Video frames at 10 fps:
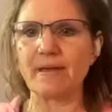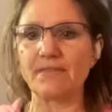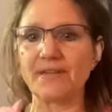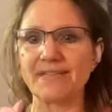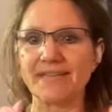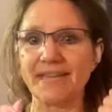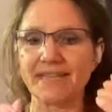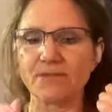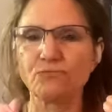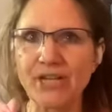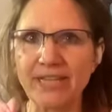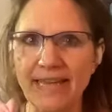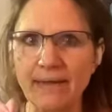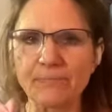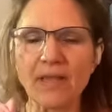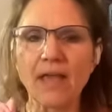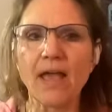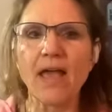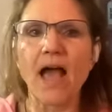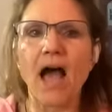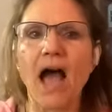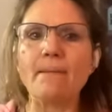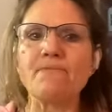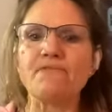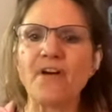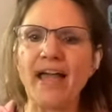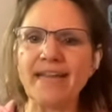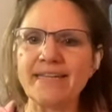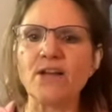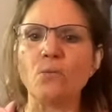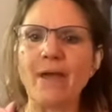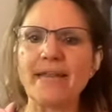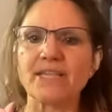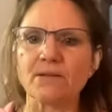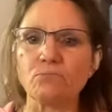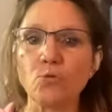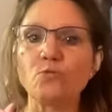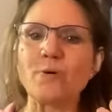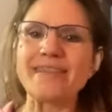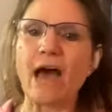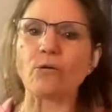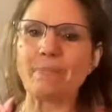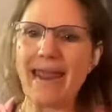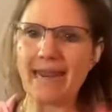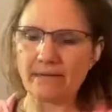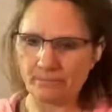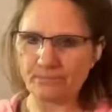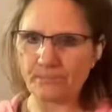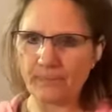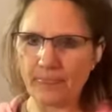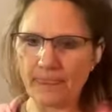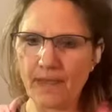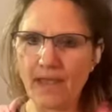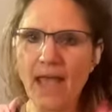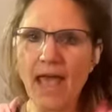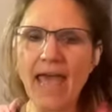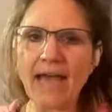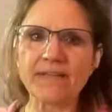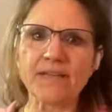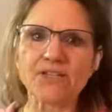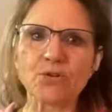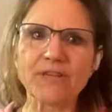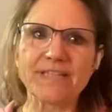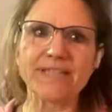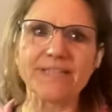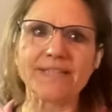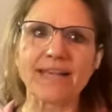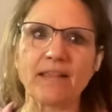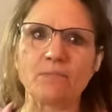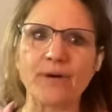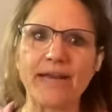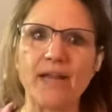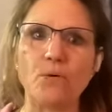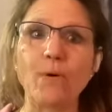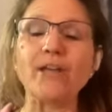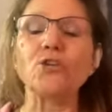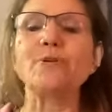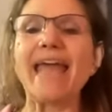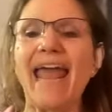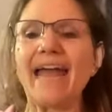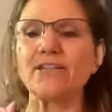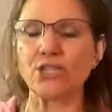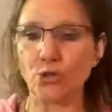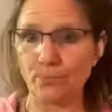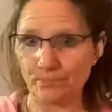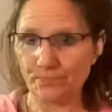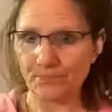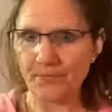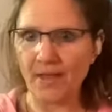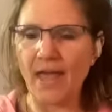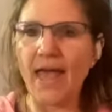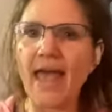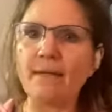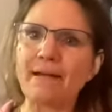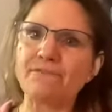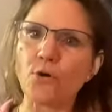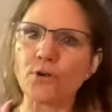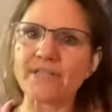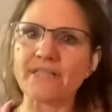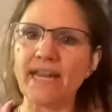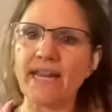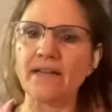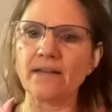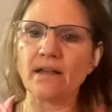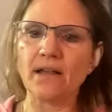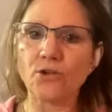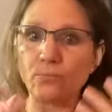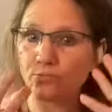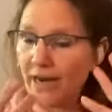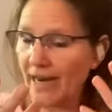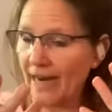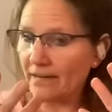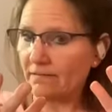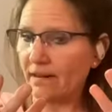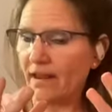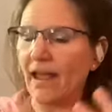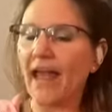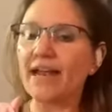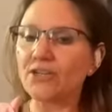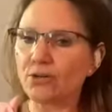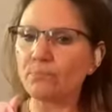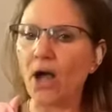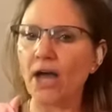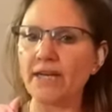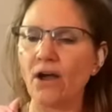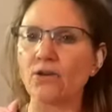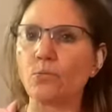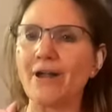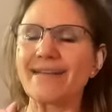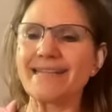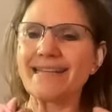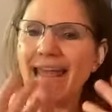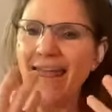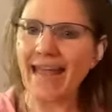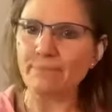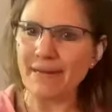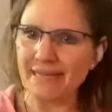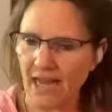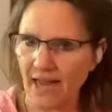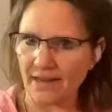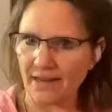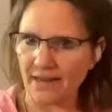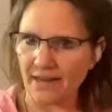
method is this. Really, I'm finding a way to move without pain. And so this is celebrating what you can do. And by focusing your brain and your body on what can be done